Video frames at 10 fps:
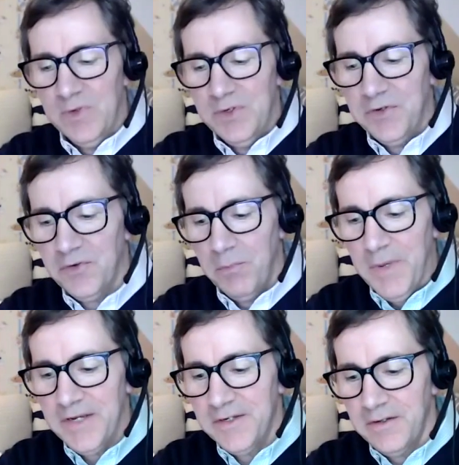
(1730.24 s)
just go
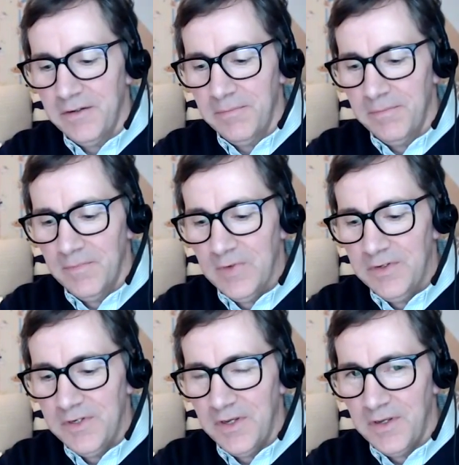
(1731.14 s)
back to
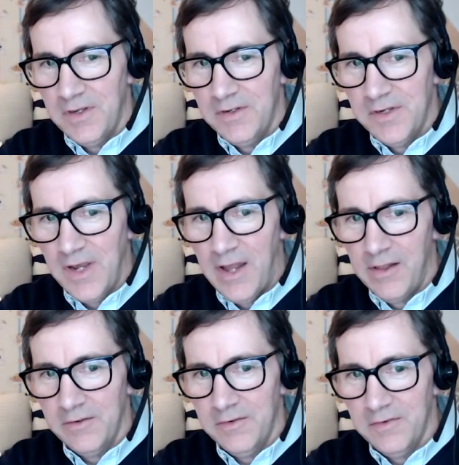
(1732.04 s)

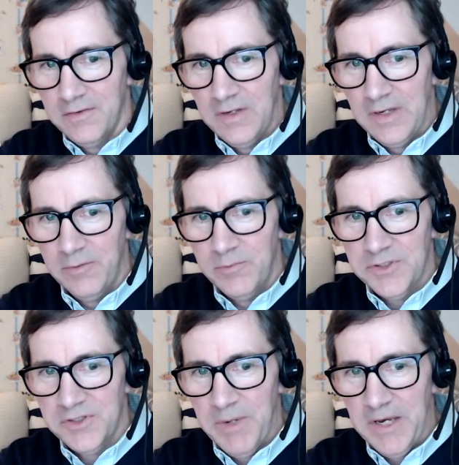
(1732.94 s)
Alex,
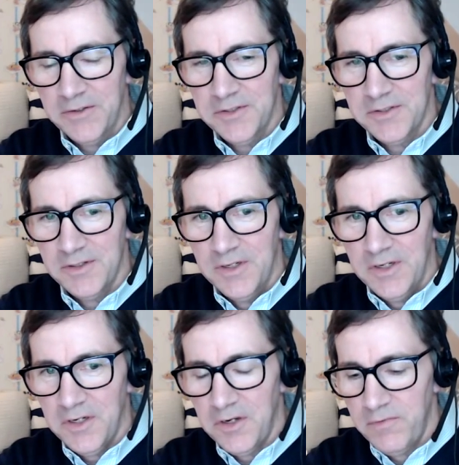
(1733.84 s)
just about
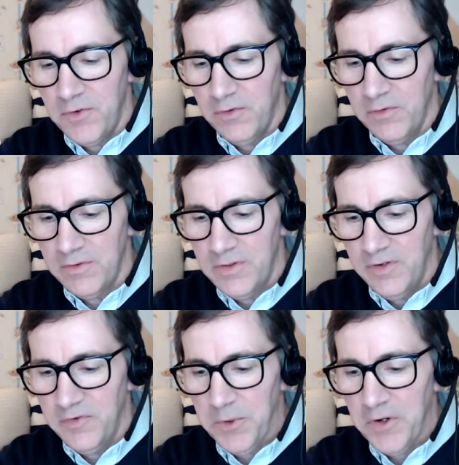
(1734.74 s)
kind of your
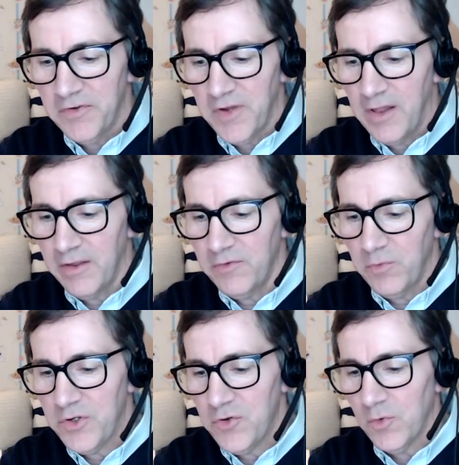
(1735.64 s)
experience, Alex,
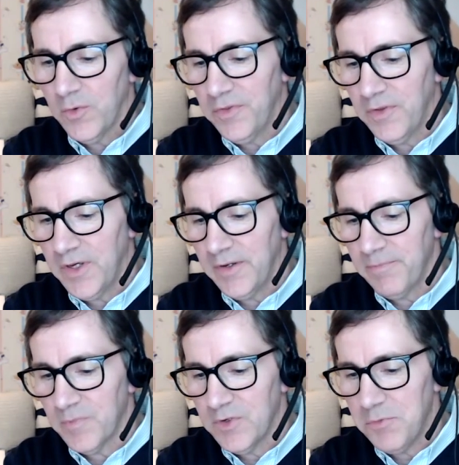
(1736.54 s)
when you were with
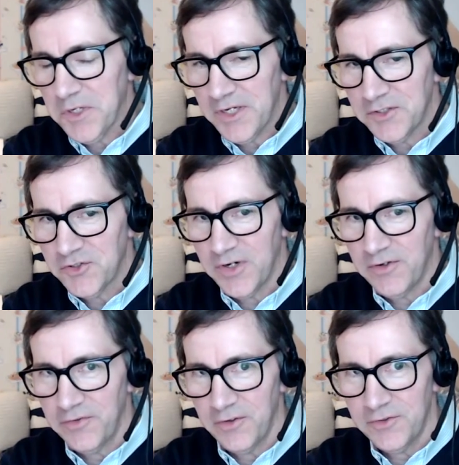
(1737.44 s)
communications
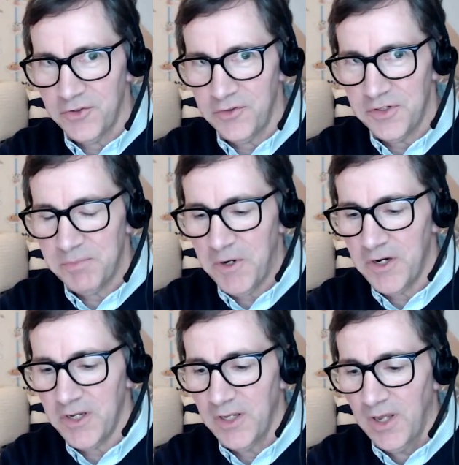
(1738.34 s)
director at the Ulster Unionist
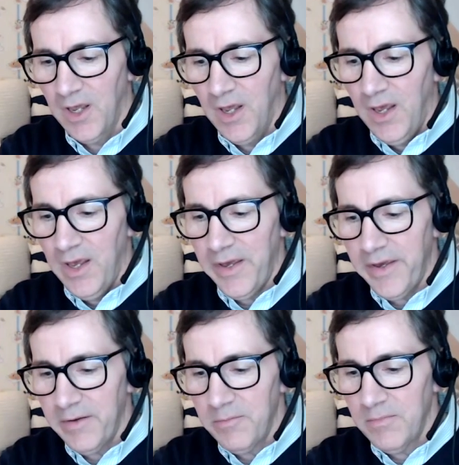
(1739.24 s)
Party.
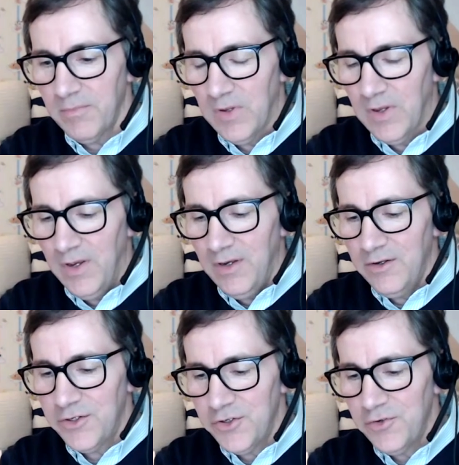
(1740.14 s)

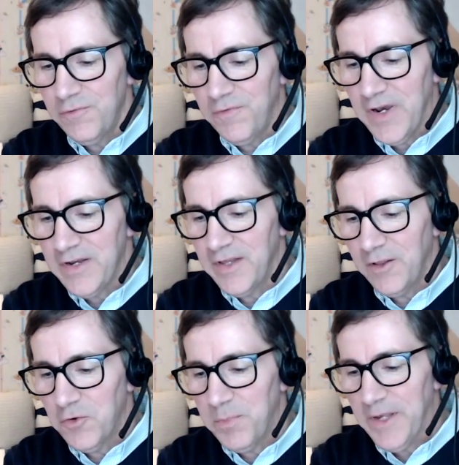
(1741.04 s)
Did you find that
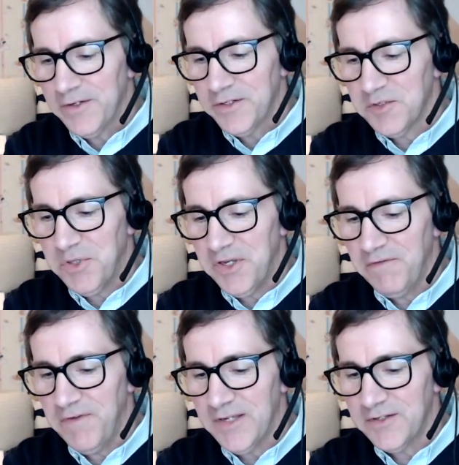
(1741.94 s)
local politicians
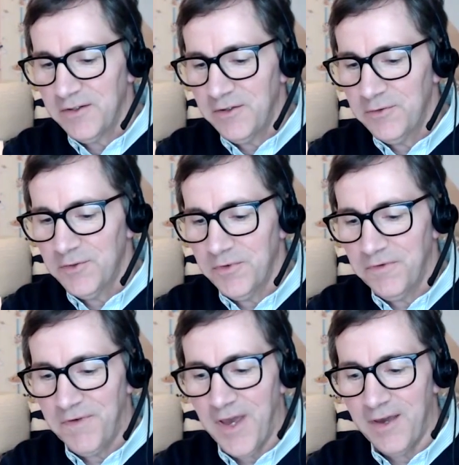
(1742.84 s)
played fast and loose with
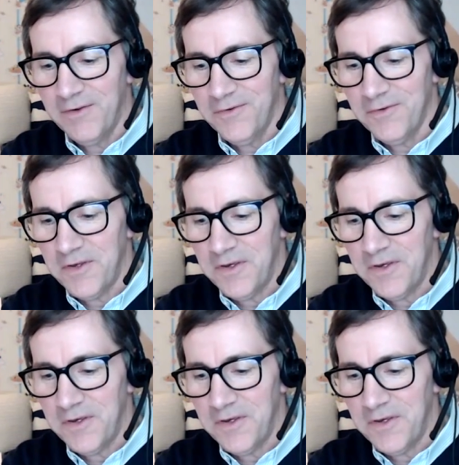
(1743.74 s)
facts,